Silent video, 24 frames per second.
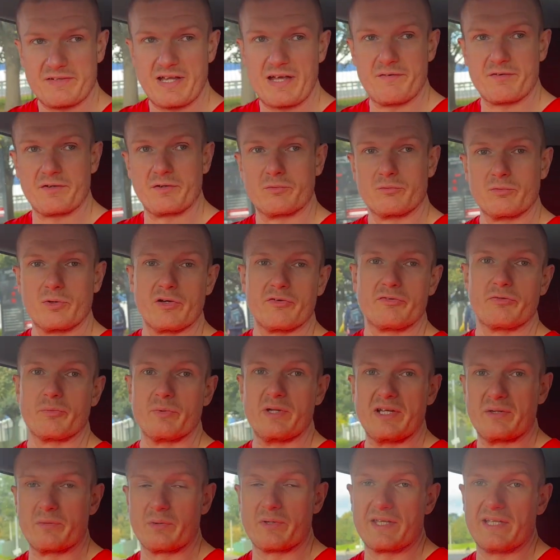after having a rough
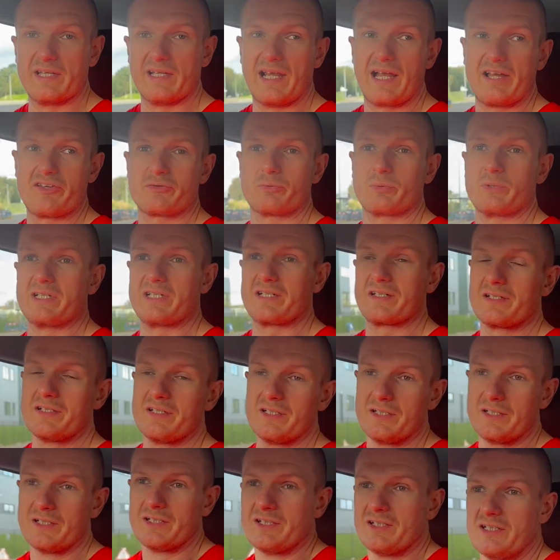week with it last week.
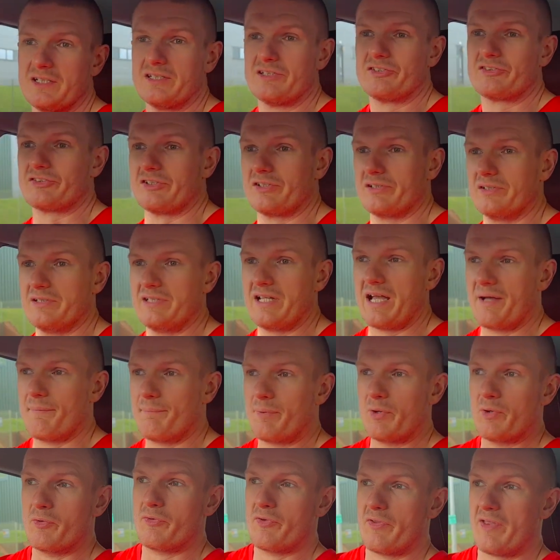So yeah,
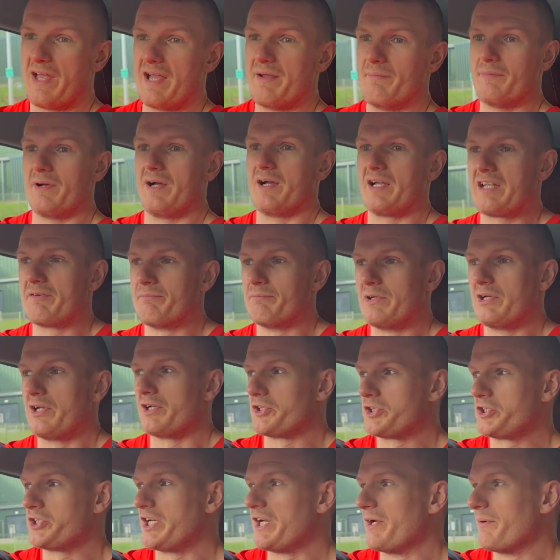both of them, I give them a
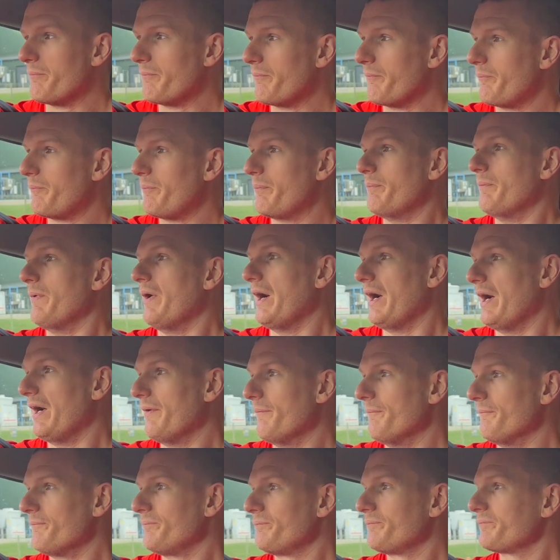lot of shit.
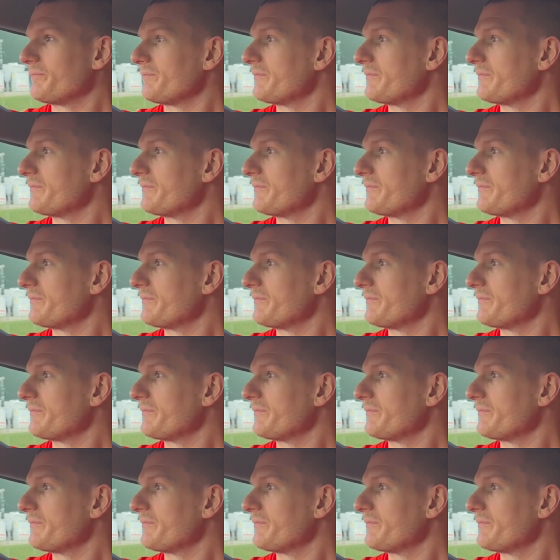And